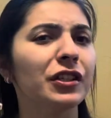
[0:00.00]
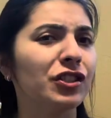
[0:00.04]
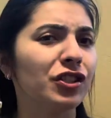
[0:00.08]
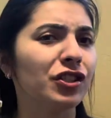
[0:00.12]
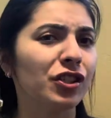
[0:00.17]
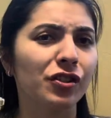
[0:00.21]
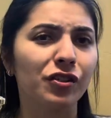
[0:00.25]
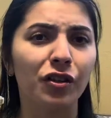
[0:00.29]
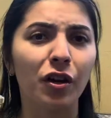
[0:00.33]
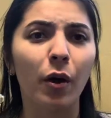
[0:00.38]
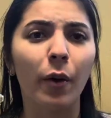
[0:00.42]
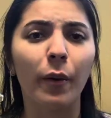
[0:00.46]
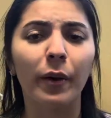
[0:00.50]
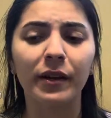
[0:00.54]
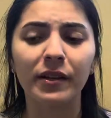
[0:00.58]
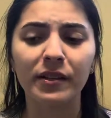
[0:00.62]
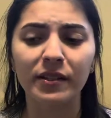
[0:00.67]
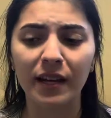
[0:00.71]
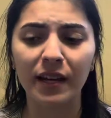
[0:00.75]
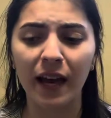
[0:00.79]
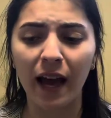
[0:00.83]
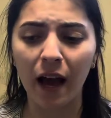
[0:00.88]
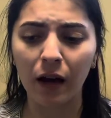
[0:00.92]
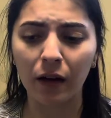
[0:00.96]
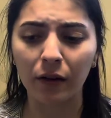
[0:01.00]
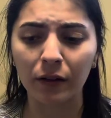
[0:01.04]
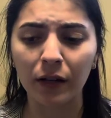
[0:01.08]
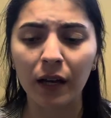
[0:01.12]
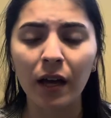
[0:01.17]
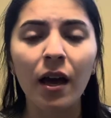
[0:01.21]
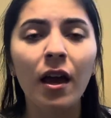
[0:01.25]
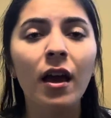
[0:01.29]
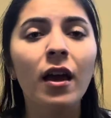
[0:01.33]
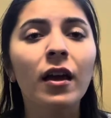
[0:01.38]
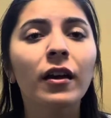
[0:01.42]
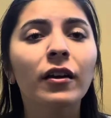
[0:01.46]
just going down
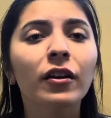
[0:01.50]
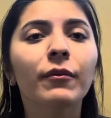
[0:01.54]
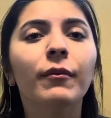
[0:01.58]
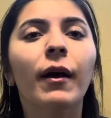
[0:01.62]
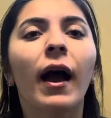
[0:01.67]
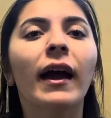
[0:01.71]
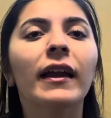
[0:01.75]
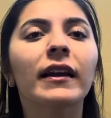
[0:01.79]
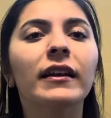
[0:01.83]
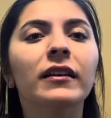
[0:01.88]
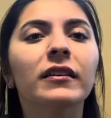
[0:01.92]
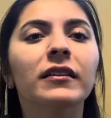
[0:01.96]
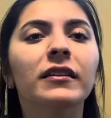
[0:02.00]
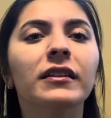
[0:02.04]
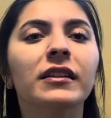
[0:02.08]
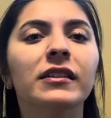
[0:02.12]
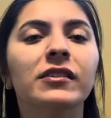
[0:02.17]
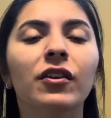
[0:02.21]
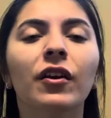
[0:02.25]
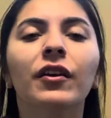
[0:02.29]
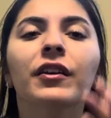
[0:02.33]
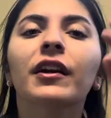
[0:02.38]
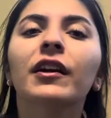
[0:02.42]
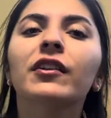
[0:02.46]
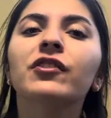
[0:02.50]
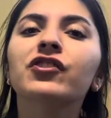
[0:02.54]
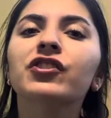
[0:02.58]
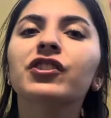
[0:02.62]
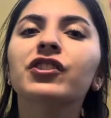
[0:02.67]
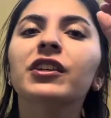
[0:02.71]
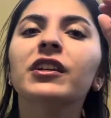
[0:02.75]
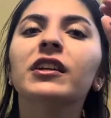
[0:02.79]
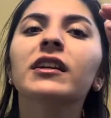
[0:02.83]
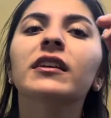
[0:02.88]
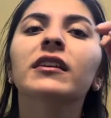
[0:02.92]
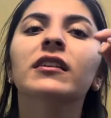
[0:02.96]
chromatically, starting on
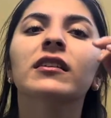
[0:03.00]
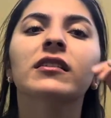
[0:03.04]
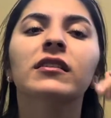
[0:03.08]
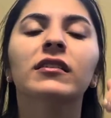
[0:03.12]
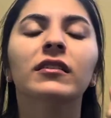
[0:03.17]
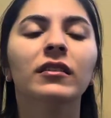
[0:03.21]
G,